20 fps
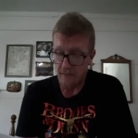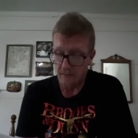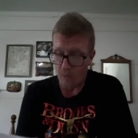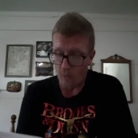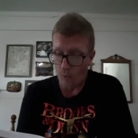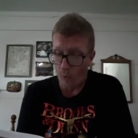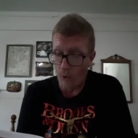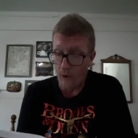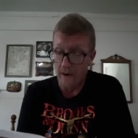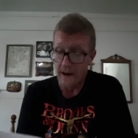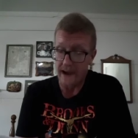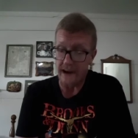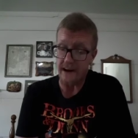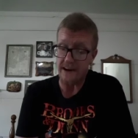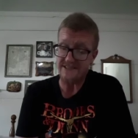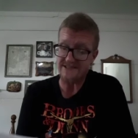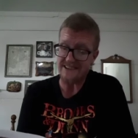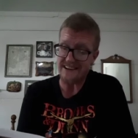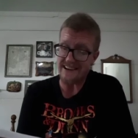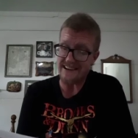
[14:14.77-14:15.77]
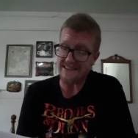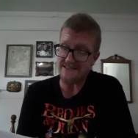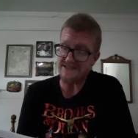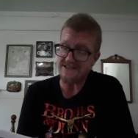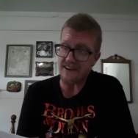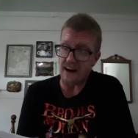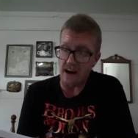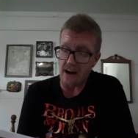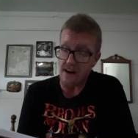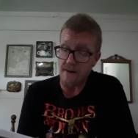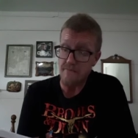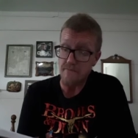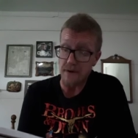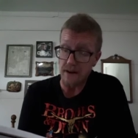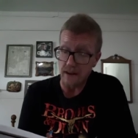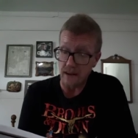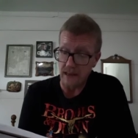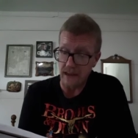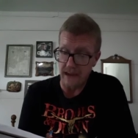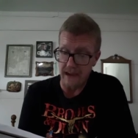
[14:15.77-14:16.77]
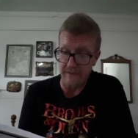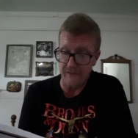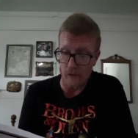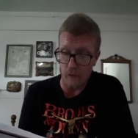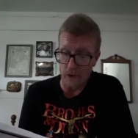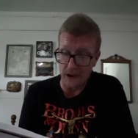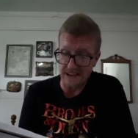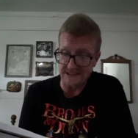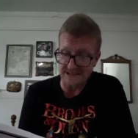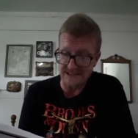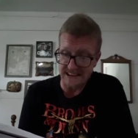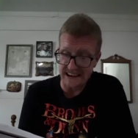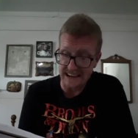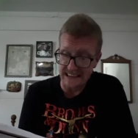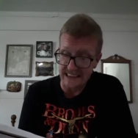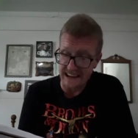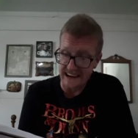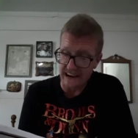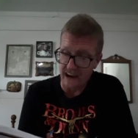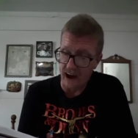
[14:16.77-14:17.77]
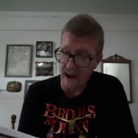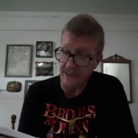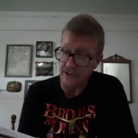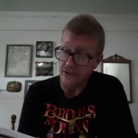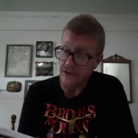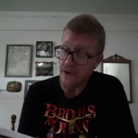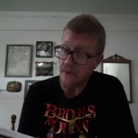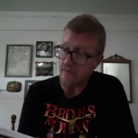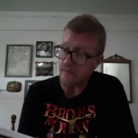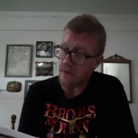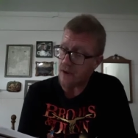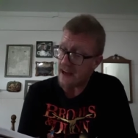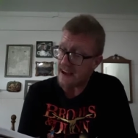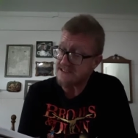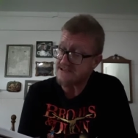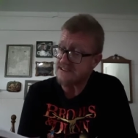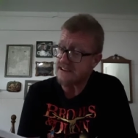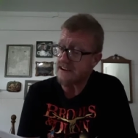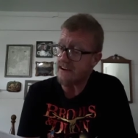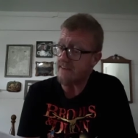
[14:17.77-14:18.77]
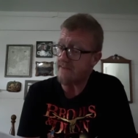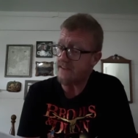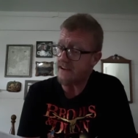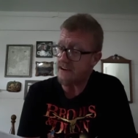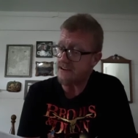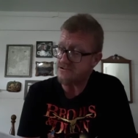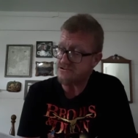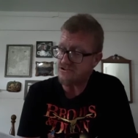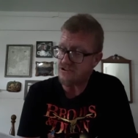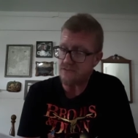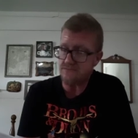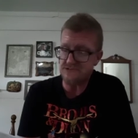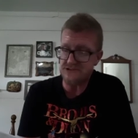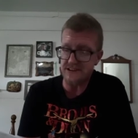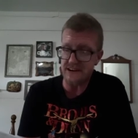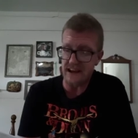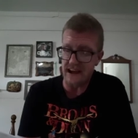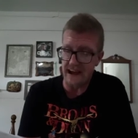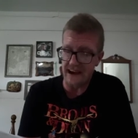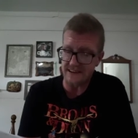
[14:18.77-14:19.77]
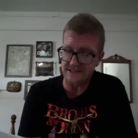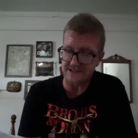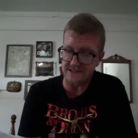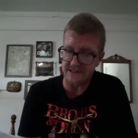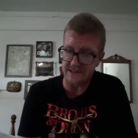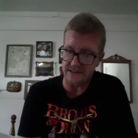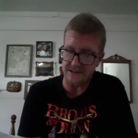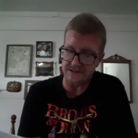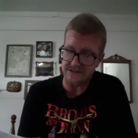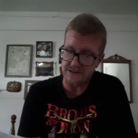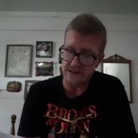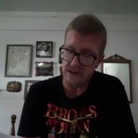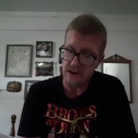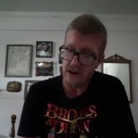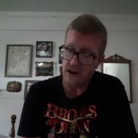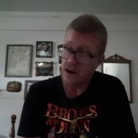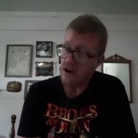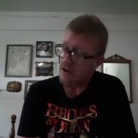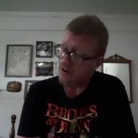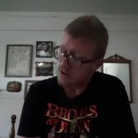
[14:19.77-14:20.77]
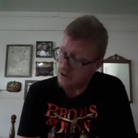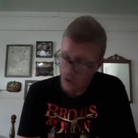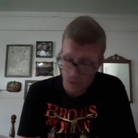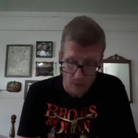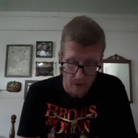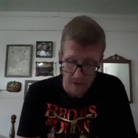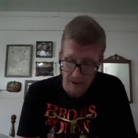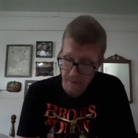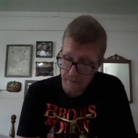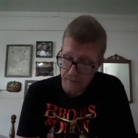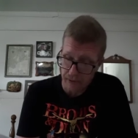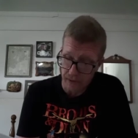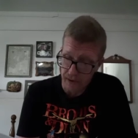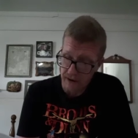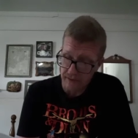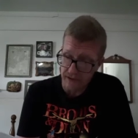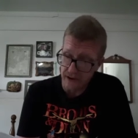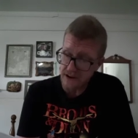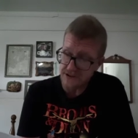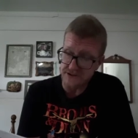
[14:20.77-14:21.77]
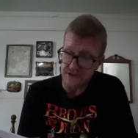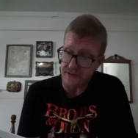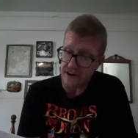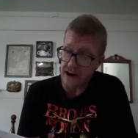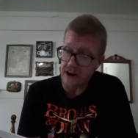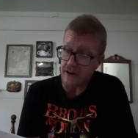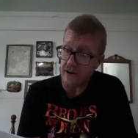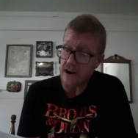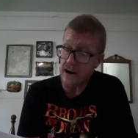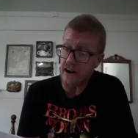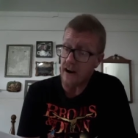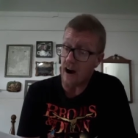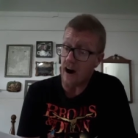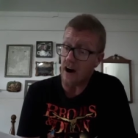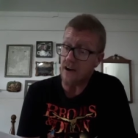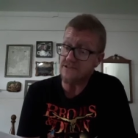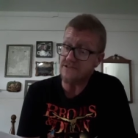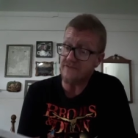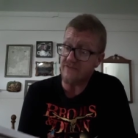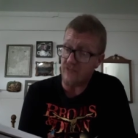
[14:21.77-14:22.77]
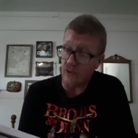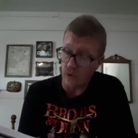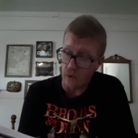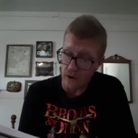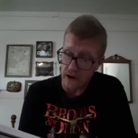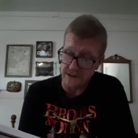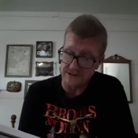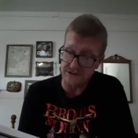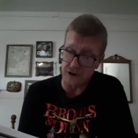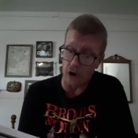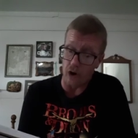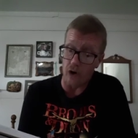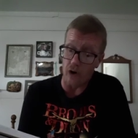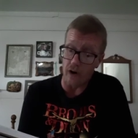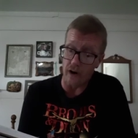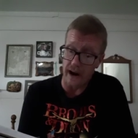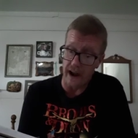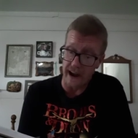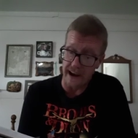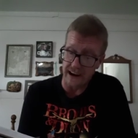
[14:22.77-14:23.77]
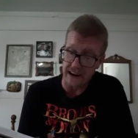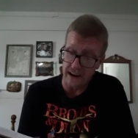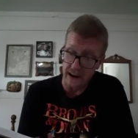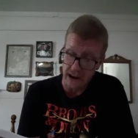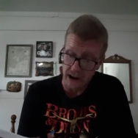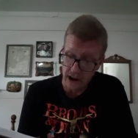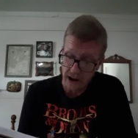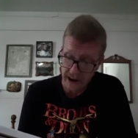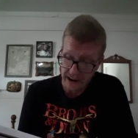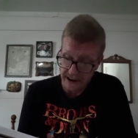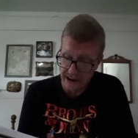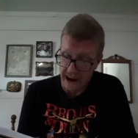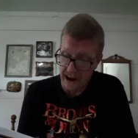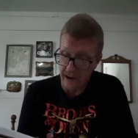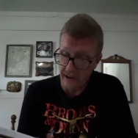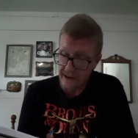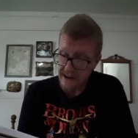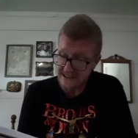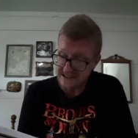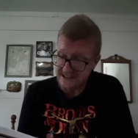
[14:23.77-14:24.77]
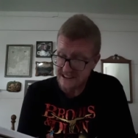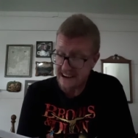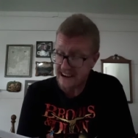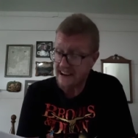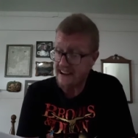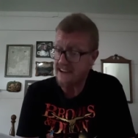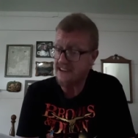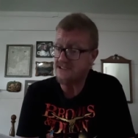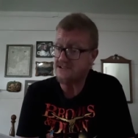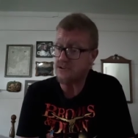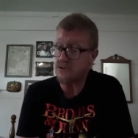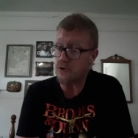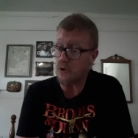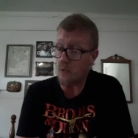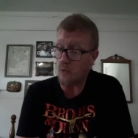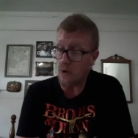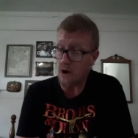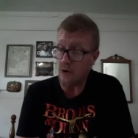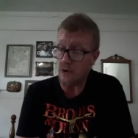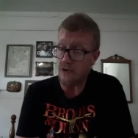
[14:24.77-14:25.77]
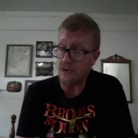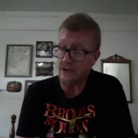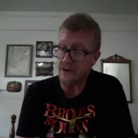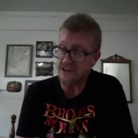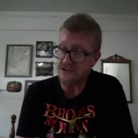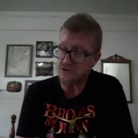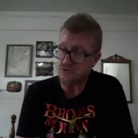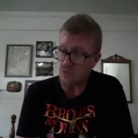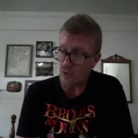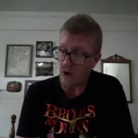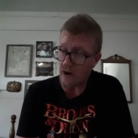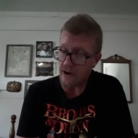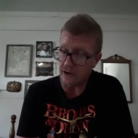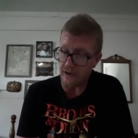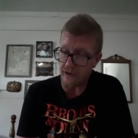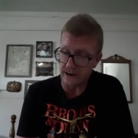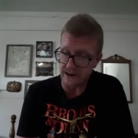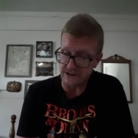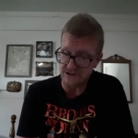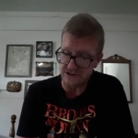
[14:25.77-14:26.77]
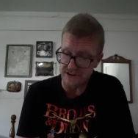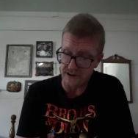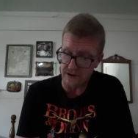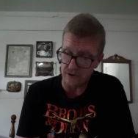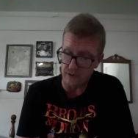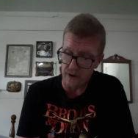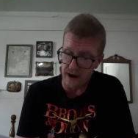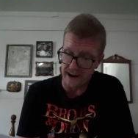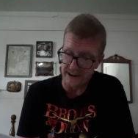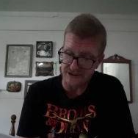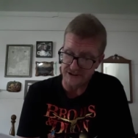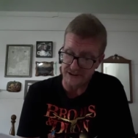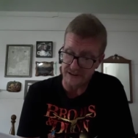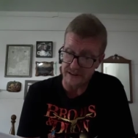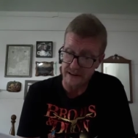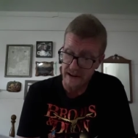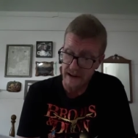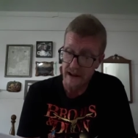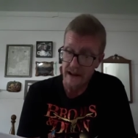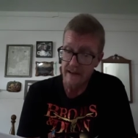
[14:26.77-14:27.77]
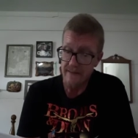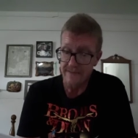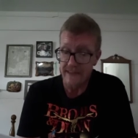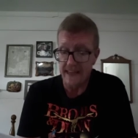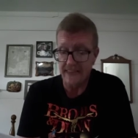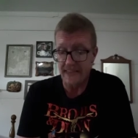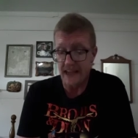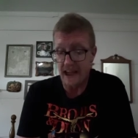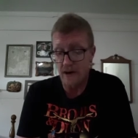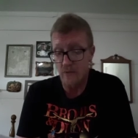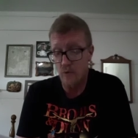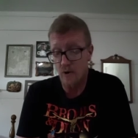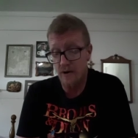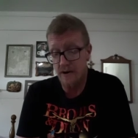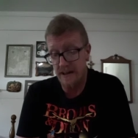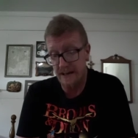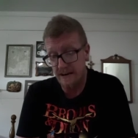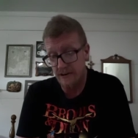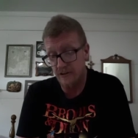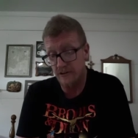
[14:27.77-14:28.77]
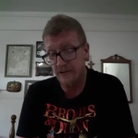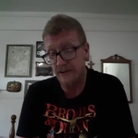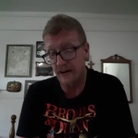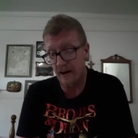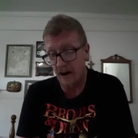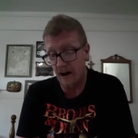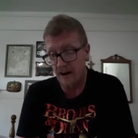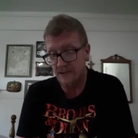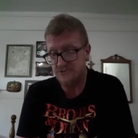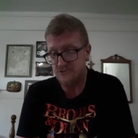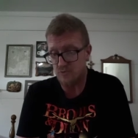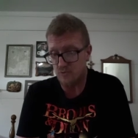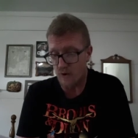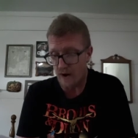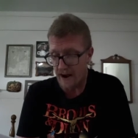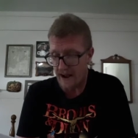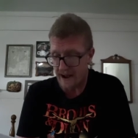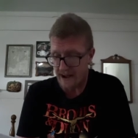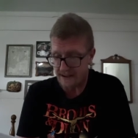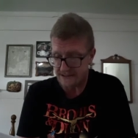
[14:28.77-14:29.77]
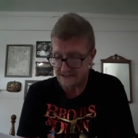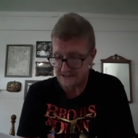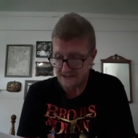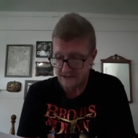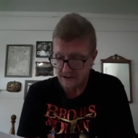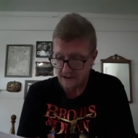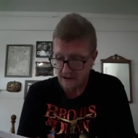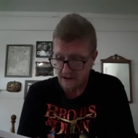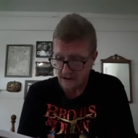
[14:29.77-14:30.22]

warning us against unbelief, we see that neither the blessing of the Egyptian exodus nor the privilege of hearing God's voice are a guarantee to the wilderness wandering generation that they would enter God's rest,